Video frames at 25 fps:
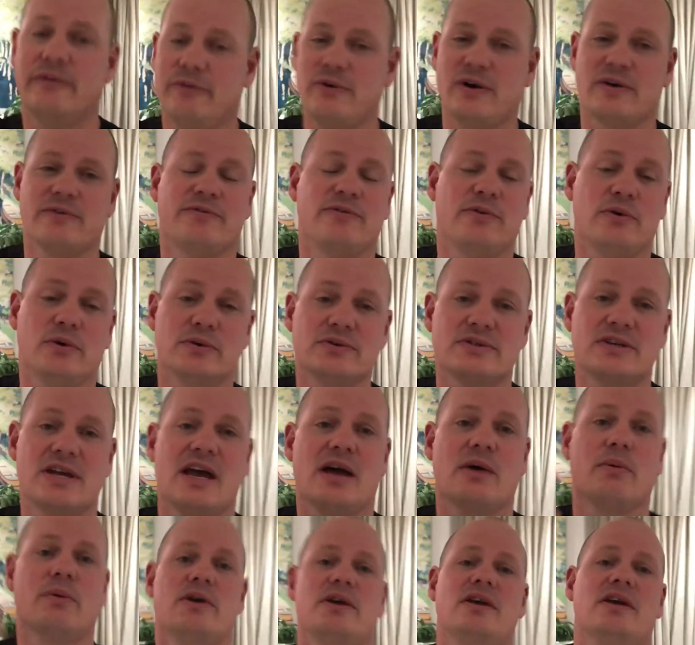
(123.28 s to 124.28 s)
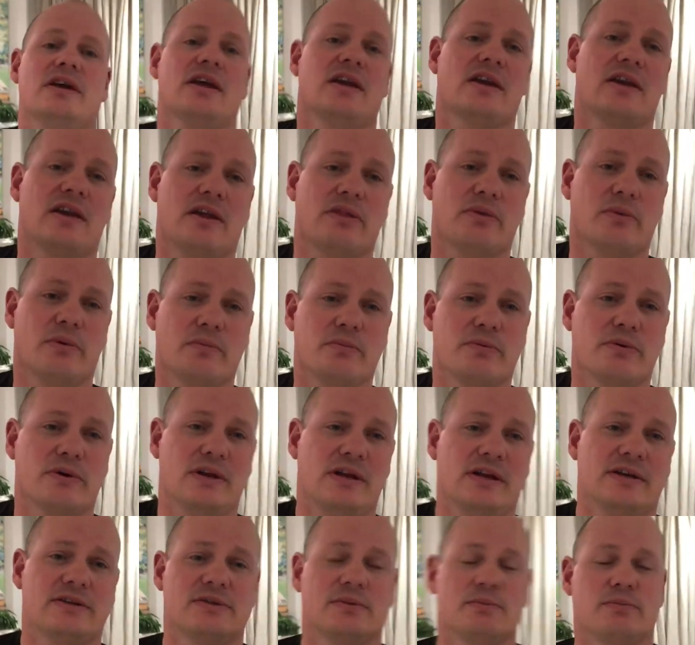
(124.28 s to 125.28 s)
If one falls out, we can get another one
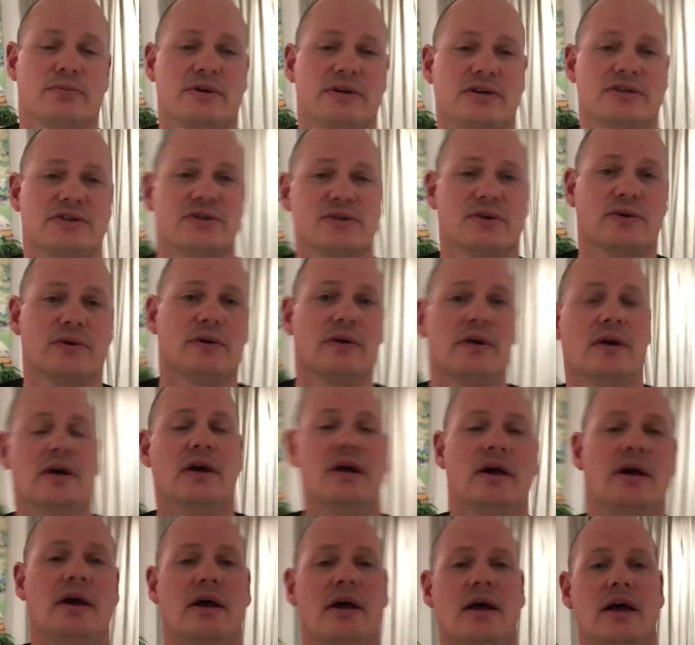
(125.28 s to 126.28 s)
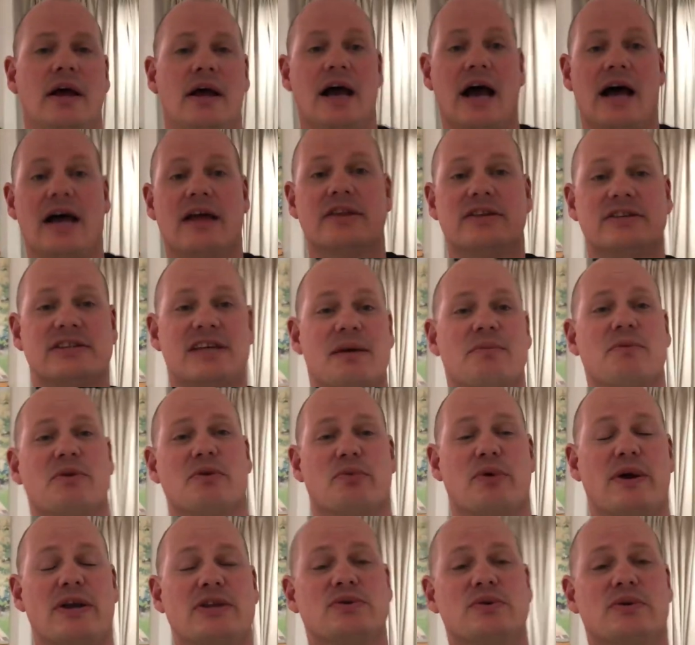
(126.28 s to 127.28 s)
pretty soon. The same
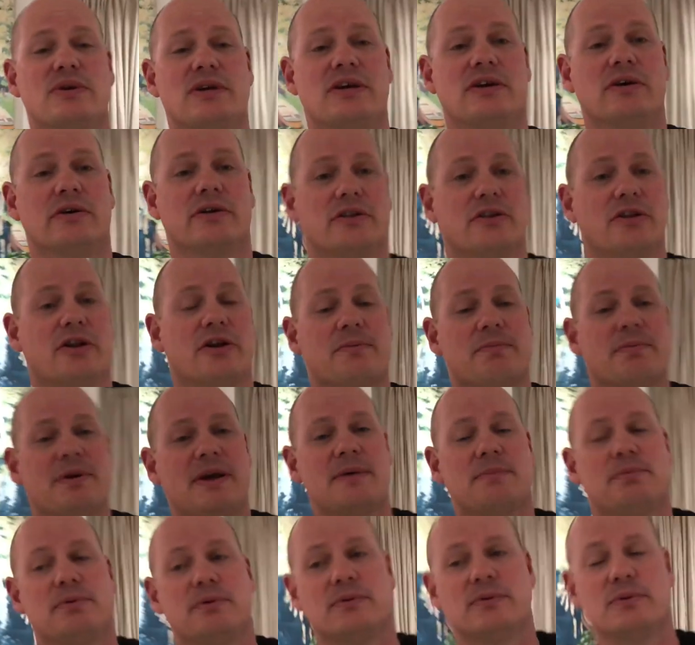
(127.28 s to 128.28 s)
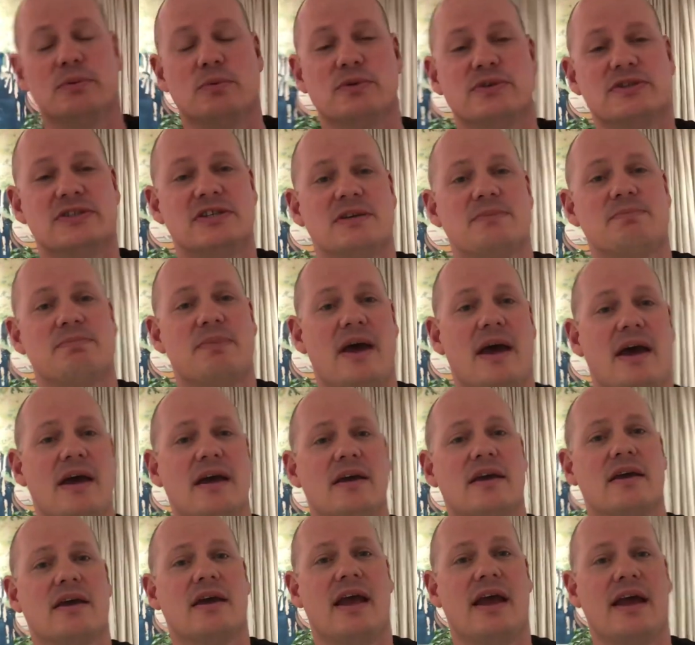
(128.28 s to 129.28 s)
with rental yield. A lot of people will sit
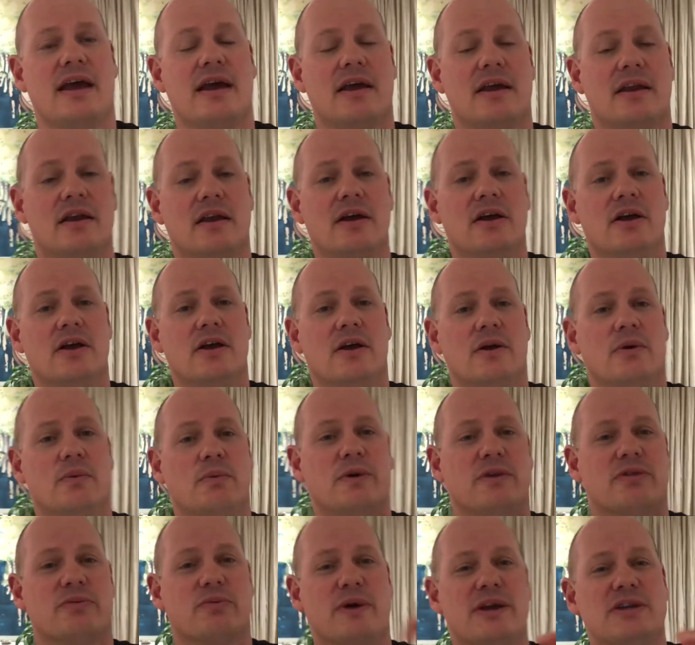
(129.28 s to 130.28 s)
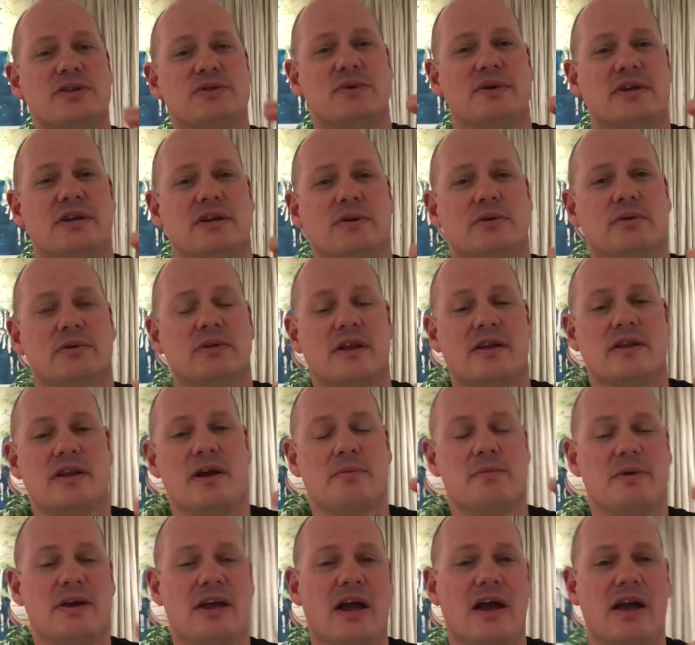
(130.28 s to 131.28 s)
back and with rental yield,
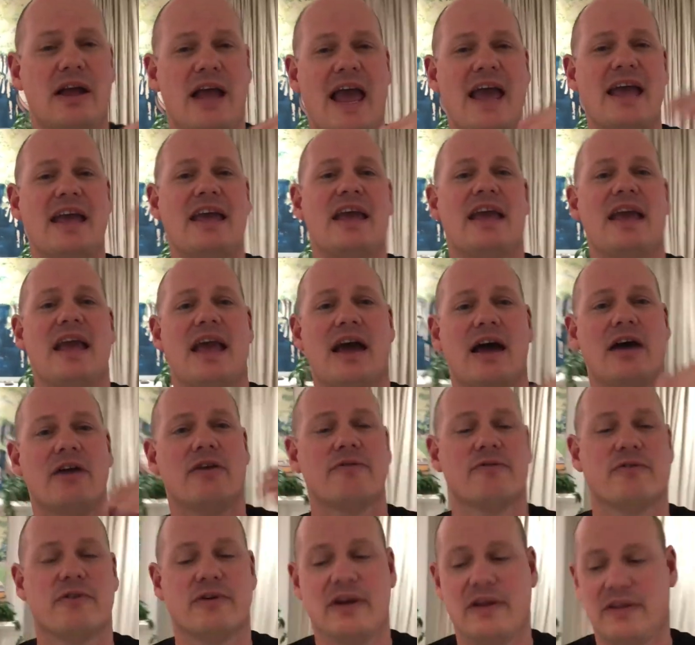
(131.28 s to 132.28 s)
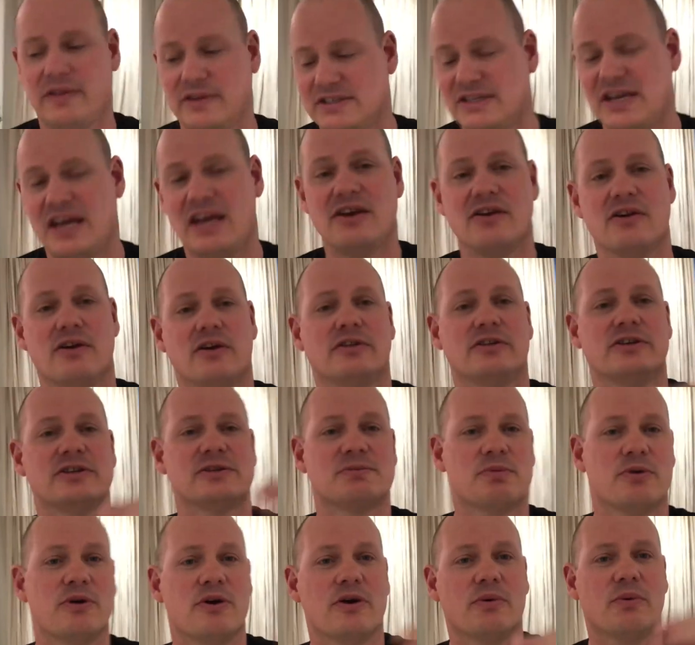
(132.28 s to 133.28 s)
they'll be hanging out for another
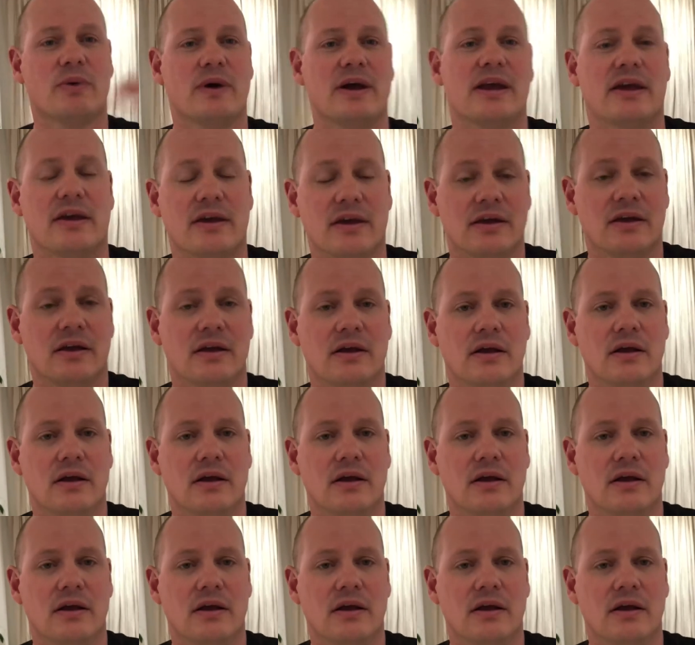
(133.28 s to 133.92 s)
$10 per week.